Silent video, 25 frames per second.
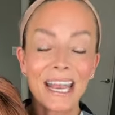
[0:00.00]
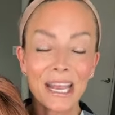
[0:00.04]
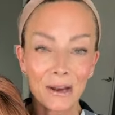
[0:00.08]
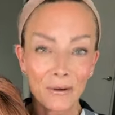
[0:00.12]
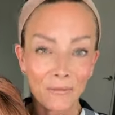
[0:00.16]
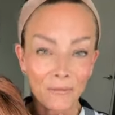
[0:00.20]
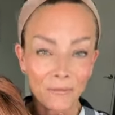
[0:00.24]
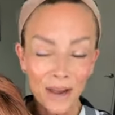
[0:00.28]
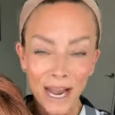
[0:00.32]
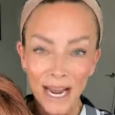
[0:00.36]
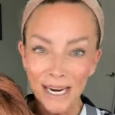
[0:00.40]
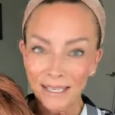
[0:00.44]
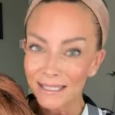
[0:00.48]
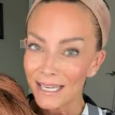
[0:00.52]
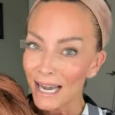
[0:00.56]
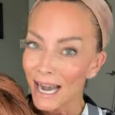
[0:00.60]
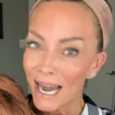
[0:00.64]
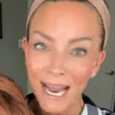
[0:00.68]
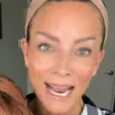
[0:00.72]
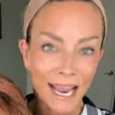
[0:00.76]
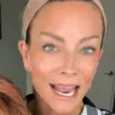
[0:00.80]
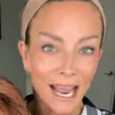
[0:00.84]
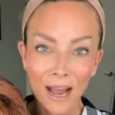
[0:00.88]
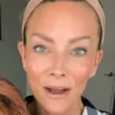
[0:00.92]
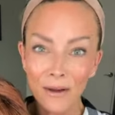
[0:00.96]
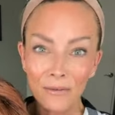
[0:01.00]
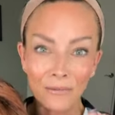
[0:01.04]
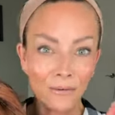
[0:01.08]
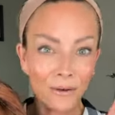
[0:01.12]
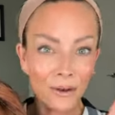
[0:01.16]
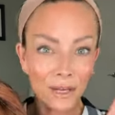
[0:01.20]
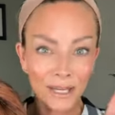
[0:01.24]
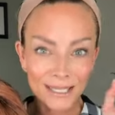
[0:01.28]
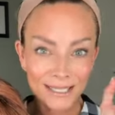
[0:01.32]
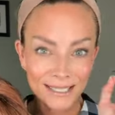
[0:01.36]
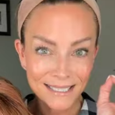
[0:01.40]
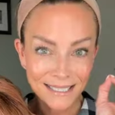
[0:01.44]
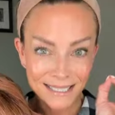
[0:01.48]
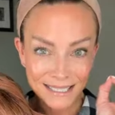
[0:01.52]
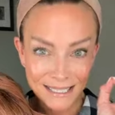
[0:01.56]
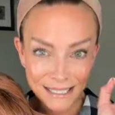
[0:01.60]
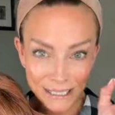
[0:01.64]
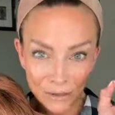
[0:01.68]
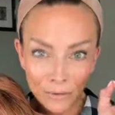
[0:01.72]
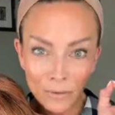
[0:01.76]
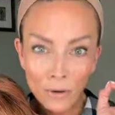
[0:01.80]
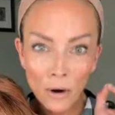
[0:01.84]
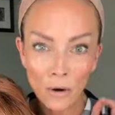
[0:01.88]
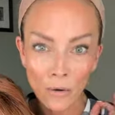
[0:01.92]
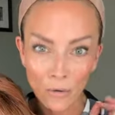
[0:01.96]
In fact, I have
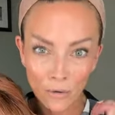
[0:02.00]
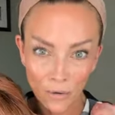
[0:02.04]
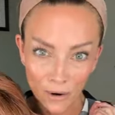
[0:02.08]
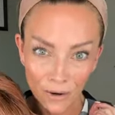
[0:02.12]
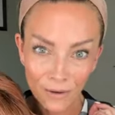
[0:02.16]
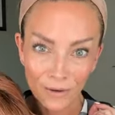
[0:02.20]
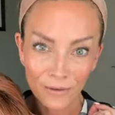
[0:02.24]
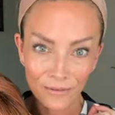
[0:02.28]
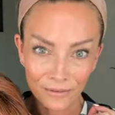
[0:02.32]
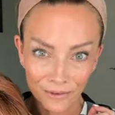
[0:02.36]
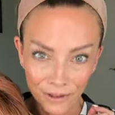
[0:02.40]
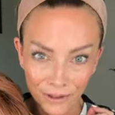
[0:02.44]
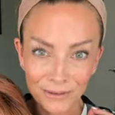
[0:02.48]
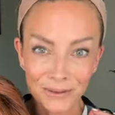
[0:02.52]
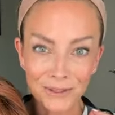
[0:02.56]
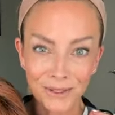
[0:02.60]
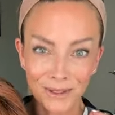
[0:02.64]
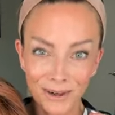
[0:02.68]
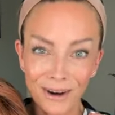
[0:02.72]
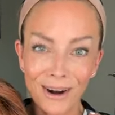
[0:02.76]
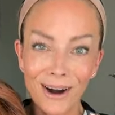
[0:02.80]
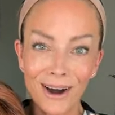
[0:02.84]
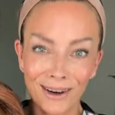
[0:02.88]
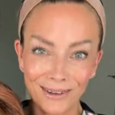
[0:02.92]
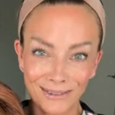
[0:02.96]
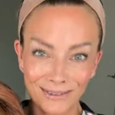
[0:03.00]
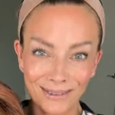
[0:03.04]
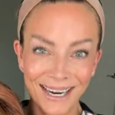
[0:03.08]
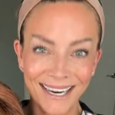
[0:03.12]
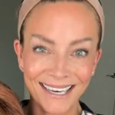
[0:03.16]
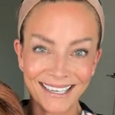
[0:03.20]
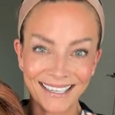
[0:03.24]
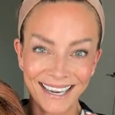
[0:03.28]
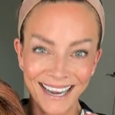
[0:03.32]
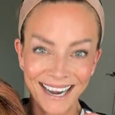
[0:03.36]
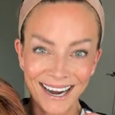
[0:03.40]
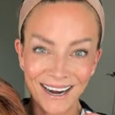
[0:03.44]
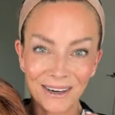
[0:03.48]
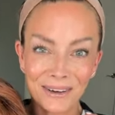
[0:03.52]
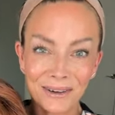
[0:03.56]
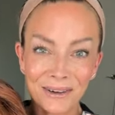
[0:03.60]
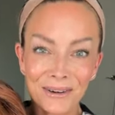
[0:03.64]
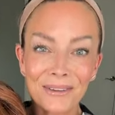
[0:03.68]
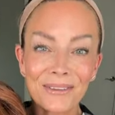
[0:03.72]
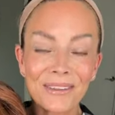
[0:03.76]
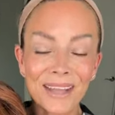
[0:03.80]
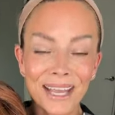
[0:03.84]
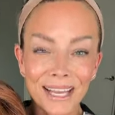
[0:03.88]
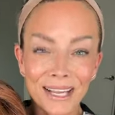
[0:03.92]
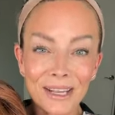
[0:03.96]
zero filter on right
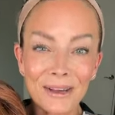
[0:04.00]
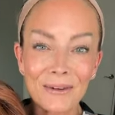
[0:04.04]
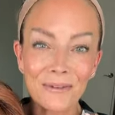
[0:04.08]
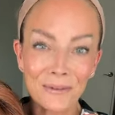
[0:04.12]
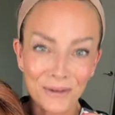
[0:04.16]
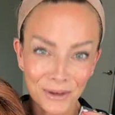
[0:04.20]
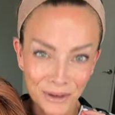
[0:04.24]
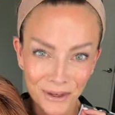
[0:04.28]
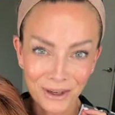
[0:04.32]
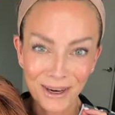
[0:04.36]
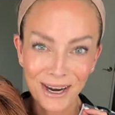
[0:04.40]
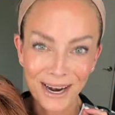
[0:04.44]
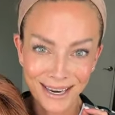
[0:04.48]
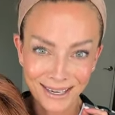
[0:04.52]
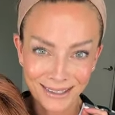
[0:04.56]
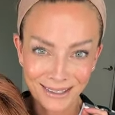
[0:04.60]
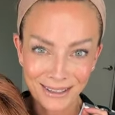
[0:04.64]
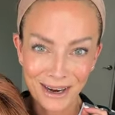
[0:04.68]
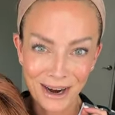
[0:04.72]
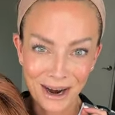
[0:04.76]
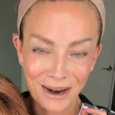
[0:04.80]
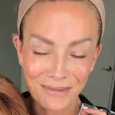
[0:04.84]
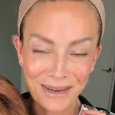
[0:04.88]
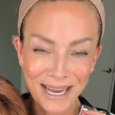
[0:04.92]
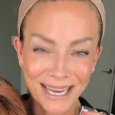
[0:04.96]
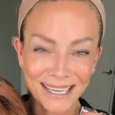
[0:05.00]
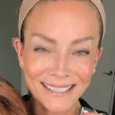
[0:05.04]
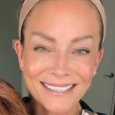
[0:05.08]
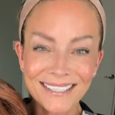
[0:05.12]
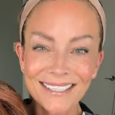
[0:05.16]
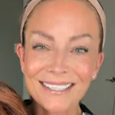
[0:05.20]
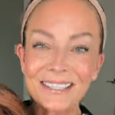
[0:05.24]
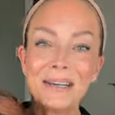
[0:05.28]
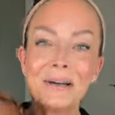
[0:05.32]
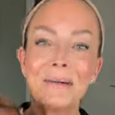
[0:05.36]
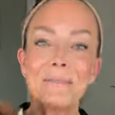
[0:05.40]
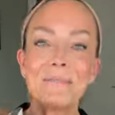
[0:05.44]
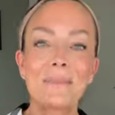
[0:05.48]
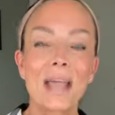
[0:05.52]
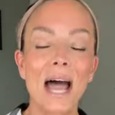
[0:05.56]
now. Thank you for your kind comment.